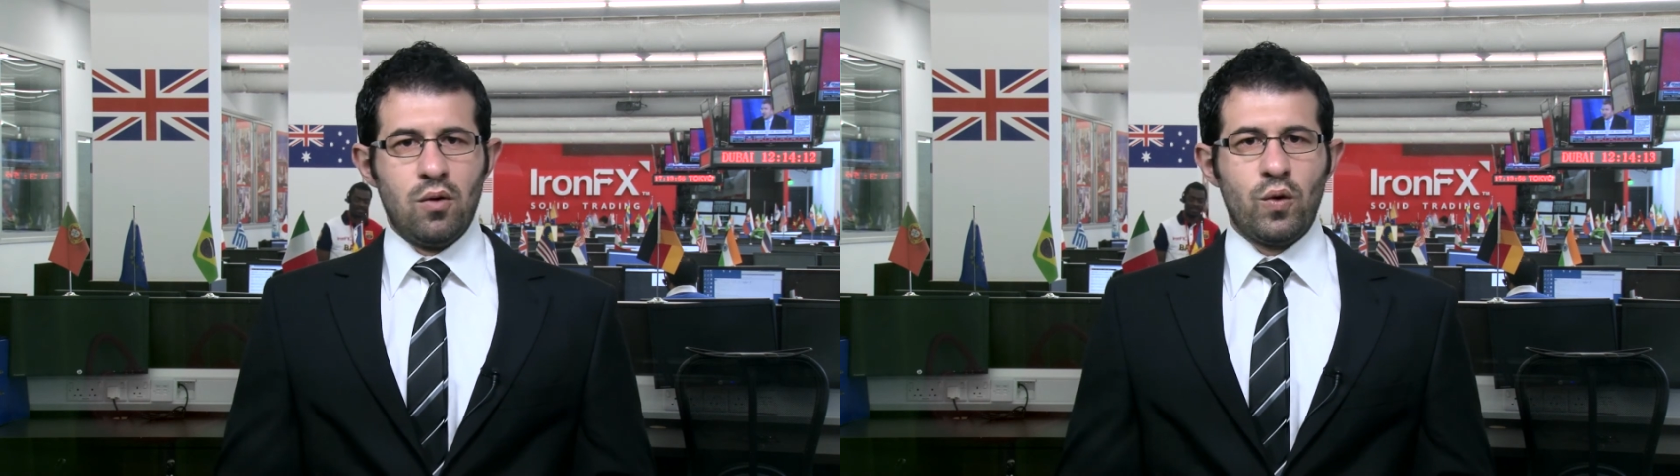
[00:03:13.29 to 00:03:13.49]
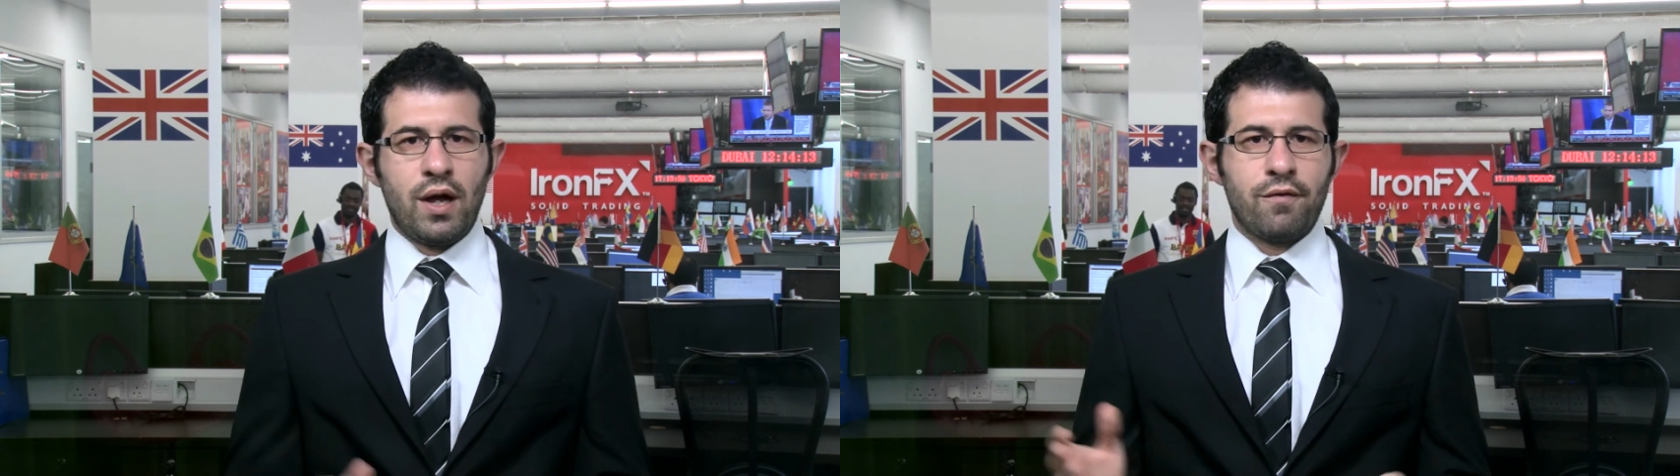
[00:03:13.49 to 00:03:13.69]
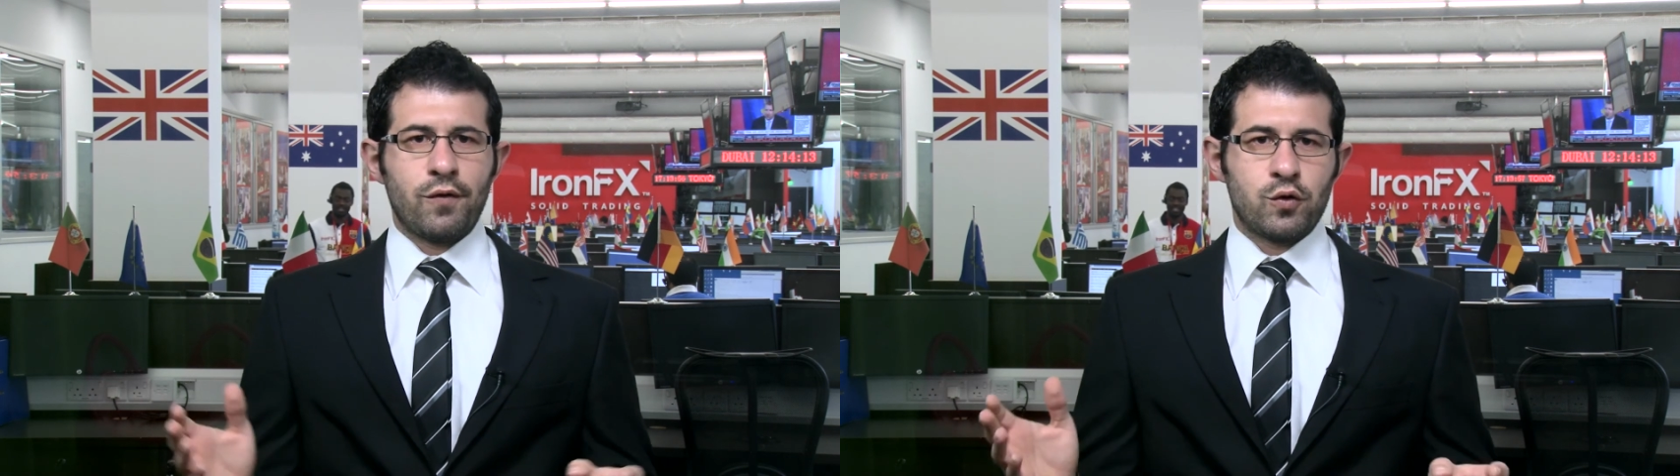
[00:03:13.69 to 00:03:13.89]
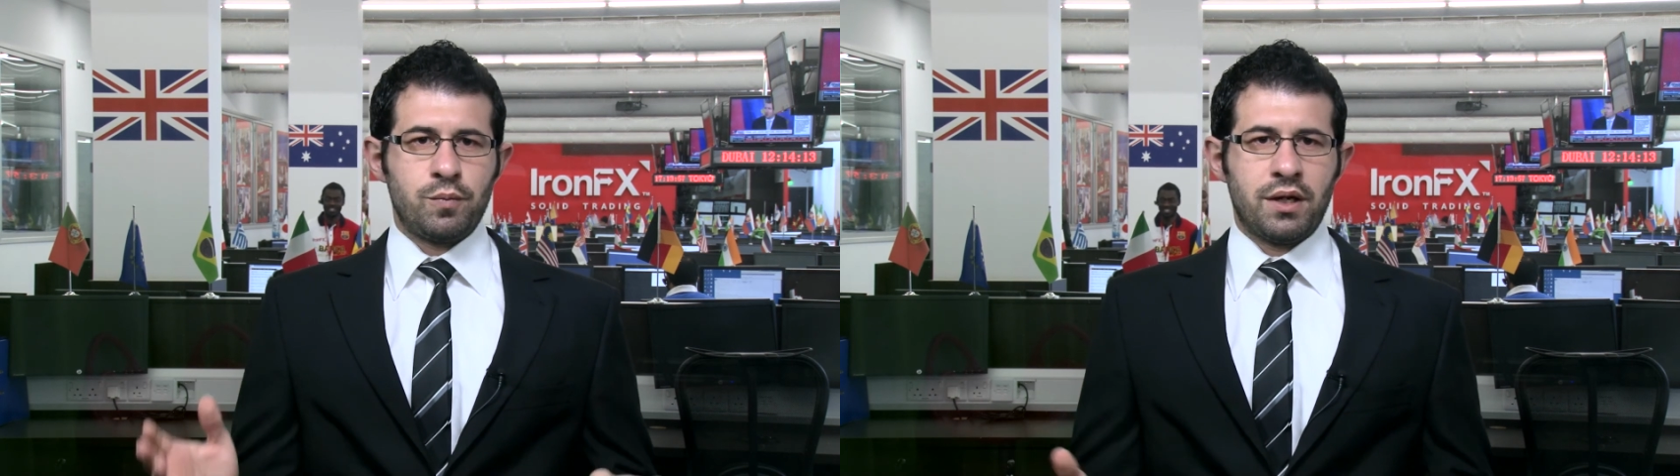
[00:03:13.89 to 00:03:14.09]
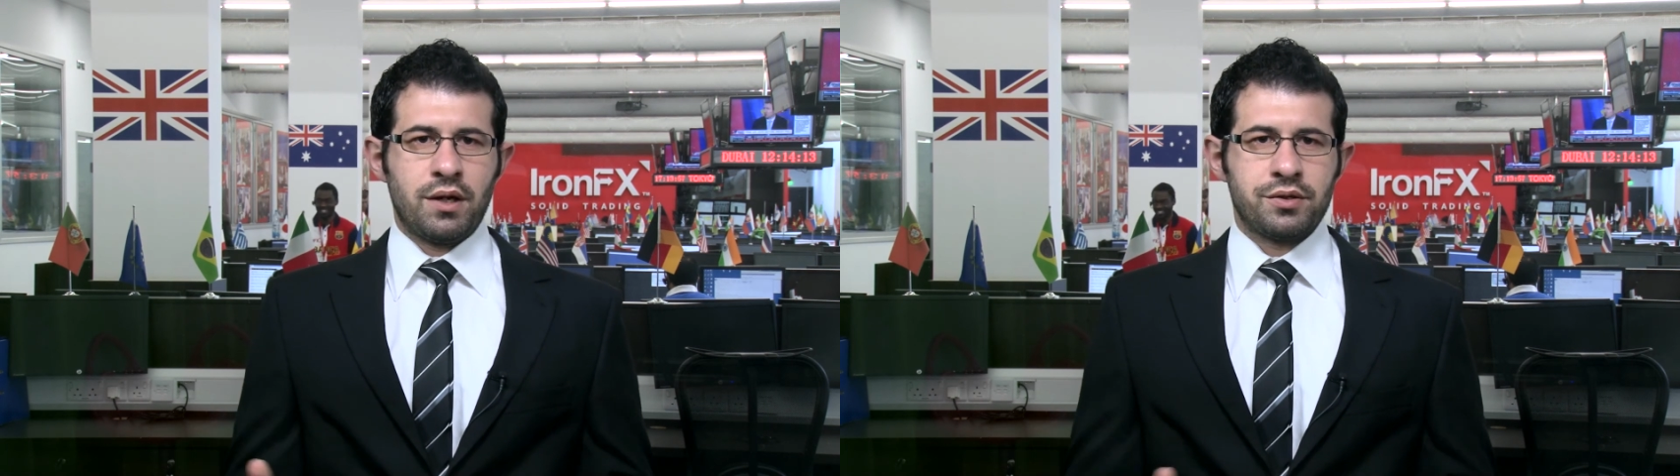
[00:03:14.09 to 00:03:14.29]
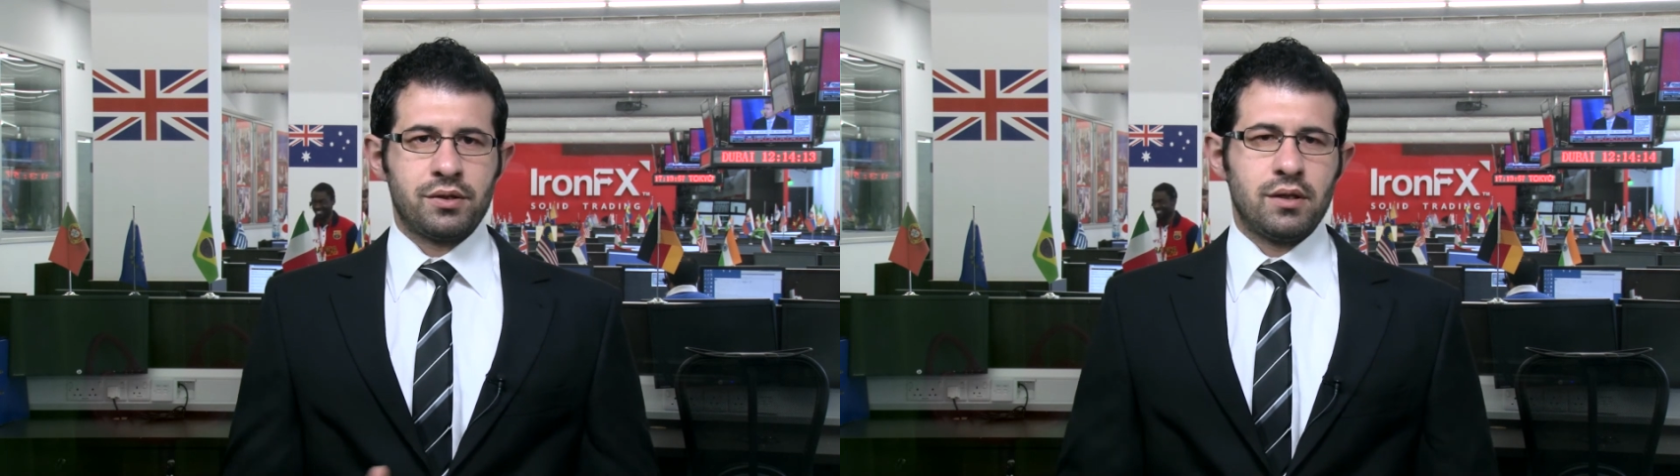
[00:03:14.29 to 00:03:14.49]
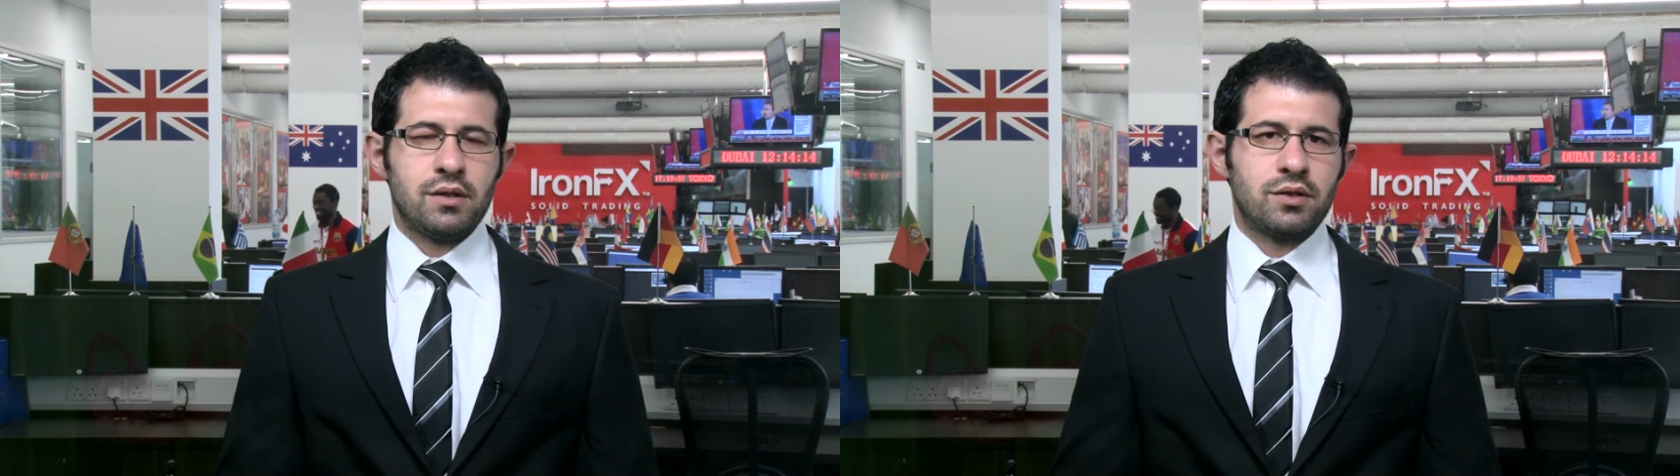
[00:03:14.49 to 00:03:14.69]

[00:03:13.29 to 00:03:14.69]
We have no speakers uh,